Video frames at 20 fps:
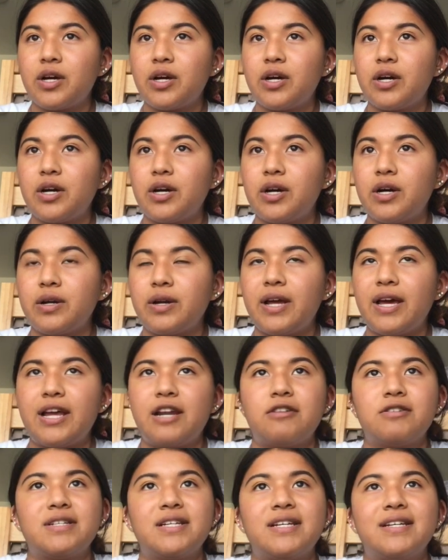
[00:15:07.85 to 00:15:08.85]
Not
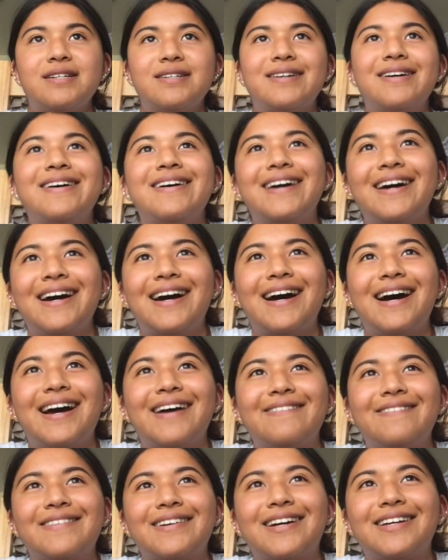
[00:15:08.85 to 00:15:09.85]
annotate,
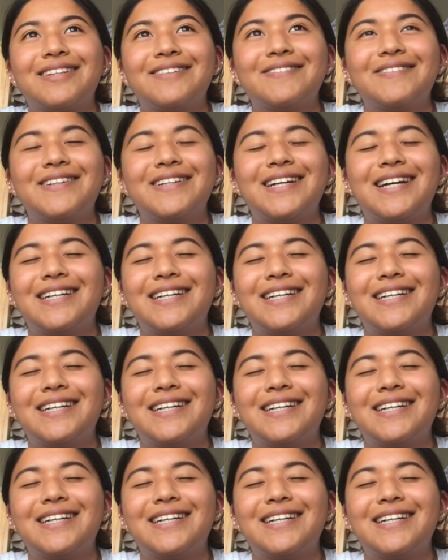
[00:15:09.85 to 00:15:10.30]
I forgot the word,